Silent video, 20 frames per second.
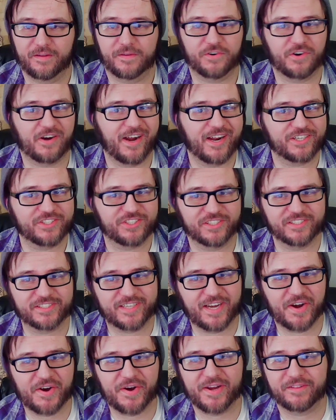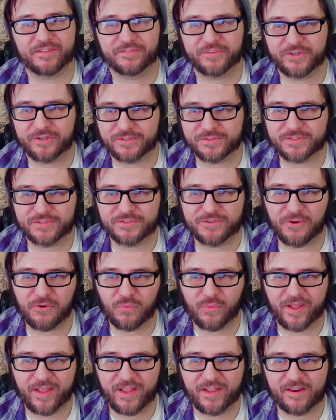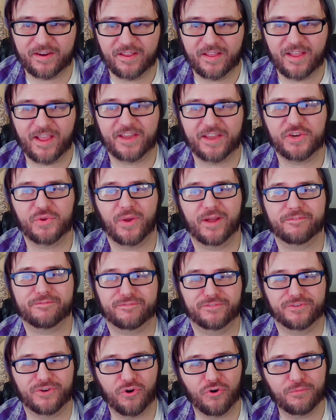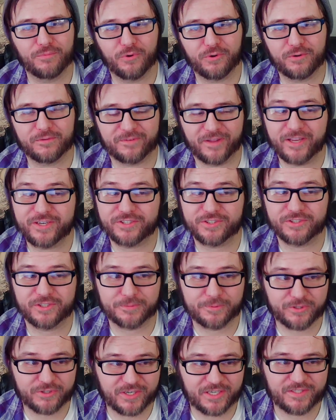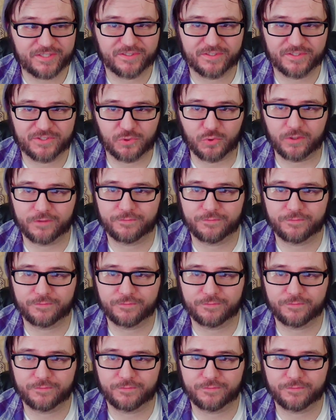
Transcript: Your actions carry little to no weight, and you have no motivation to progress the story